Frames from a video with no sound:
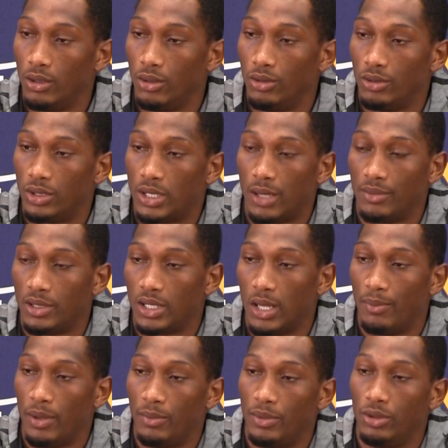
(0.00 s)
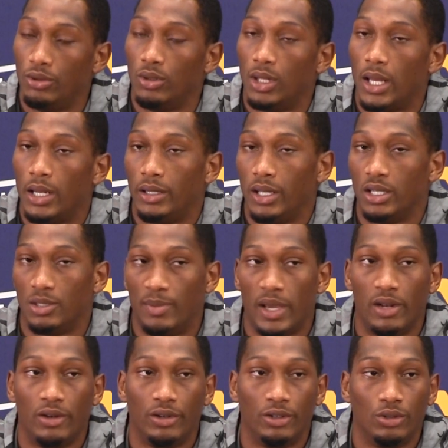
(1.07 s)
You know, it's time to step up and do a lot of things
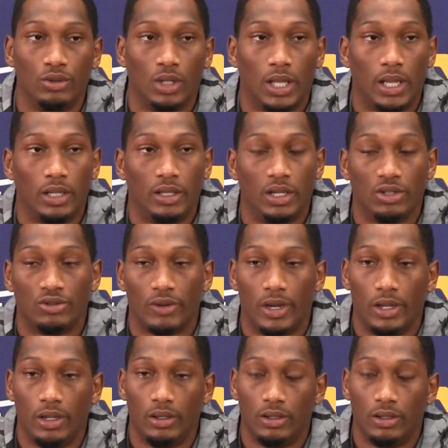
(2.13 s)
better and do a lot of things right.